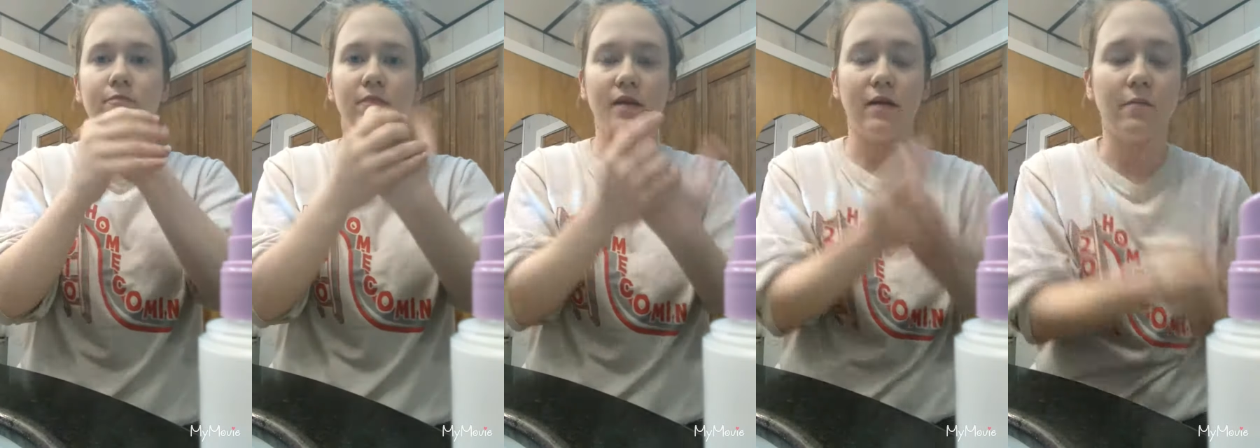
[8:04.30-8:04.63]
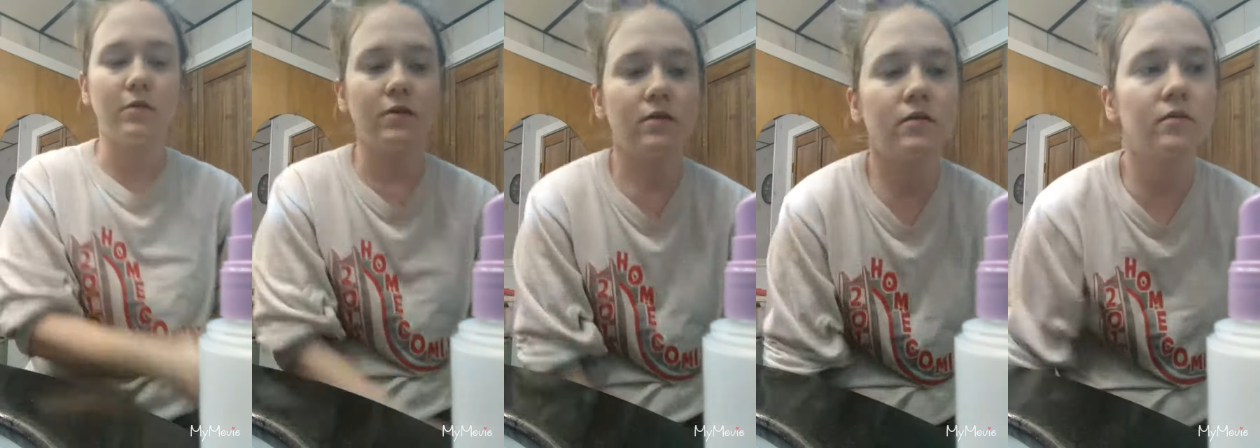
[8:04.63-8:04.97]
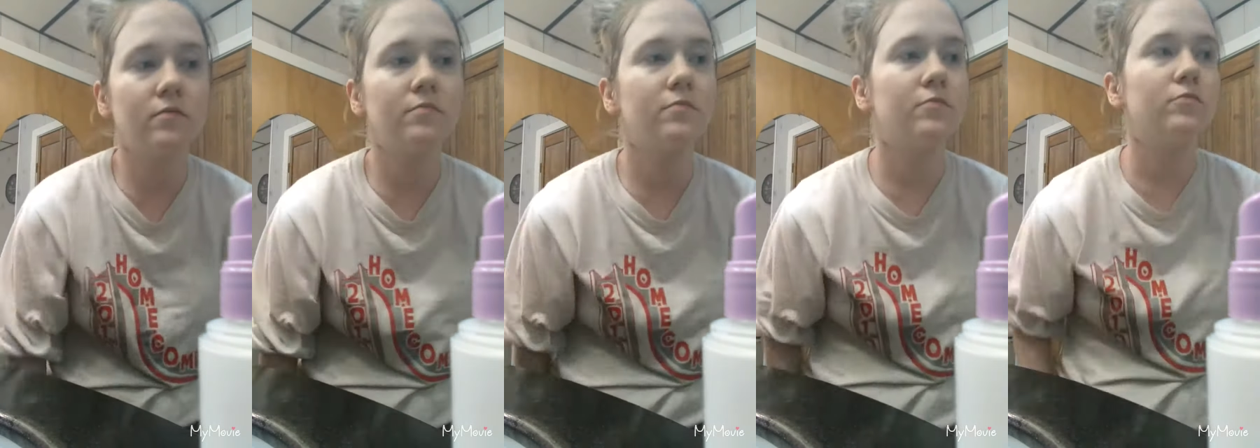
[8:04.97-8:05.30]
And I'm gonna
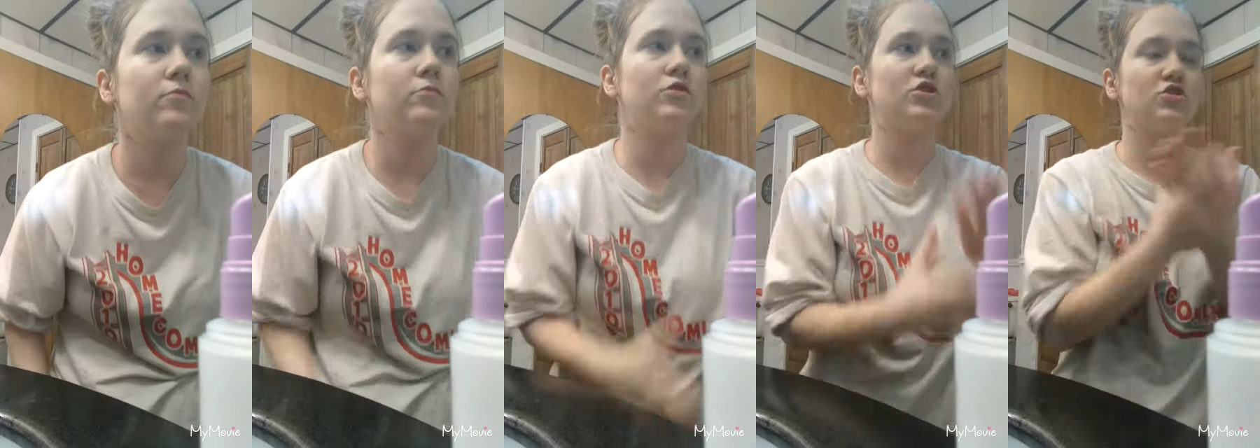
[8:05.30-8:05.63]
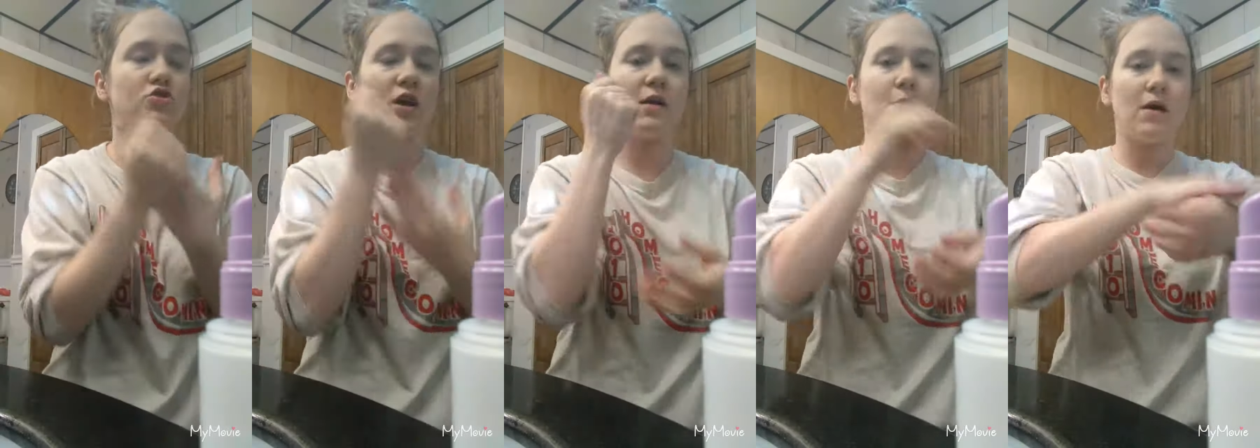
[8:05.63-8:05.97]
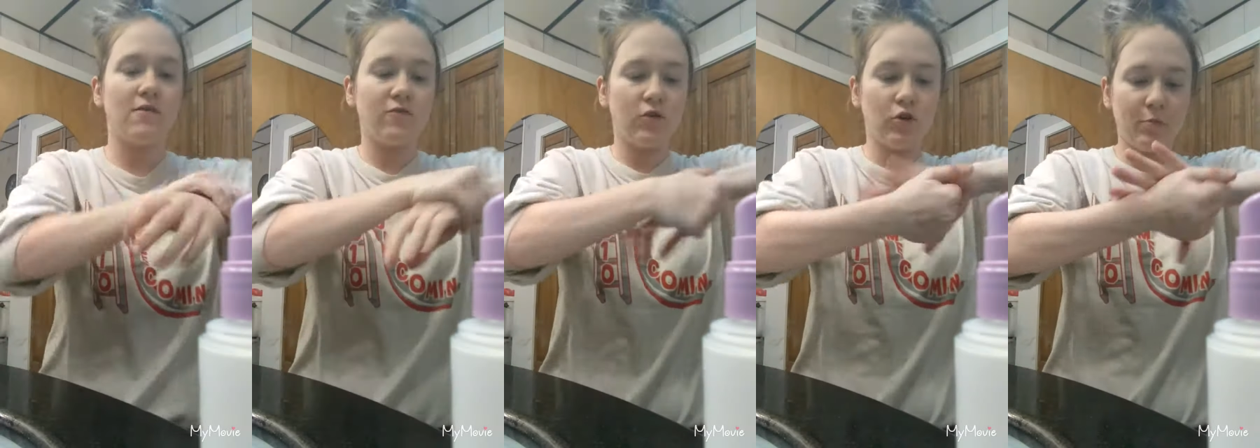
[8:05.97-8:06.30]
just dry them
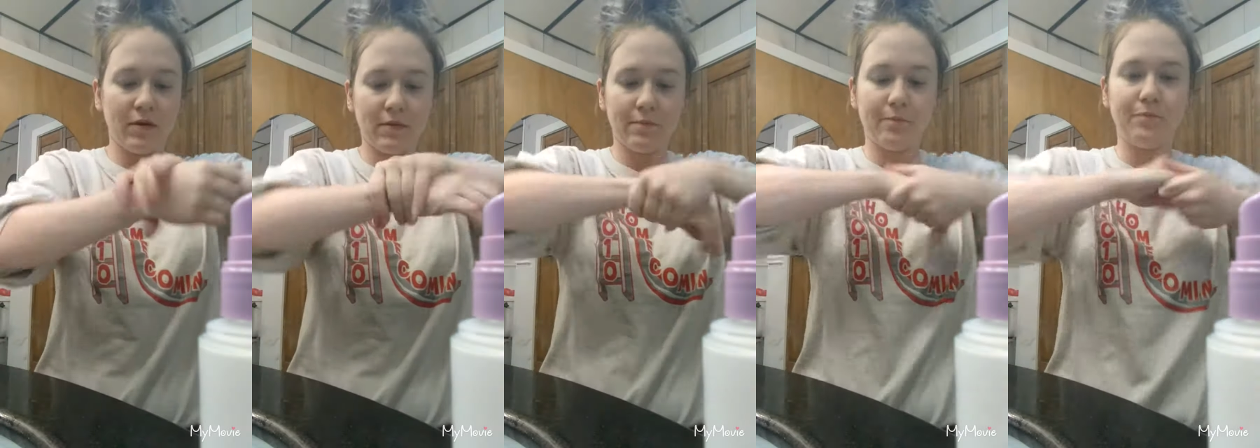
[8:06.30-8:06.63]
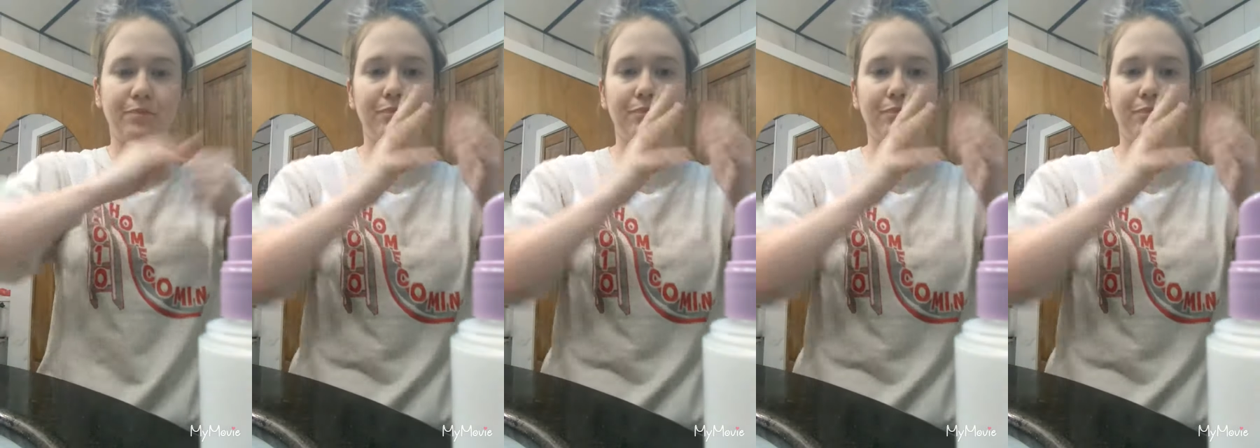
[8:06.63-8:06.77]
off a little bit.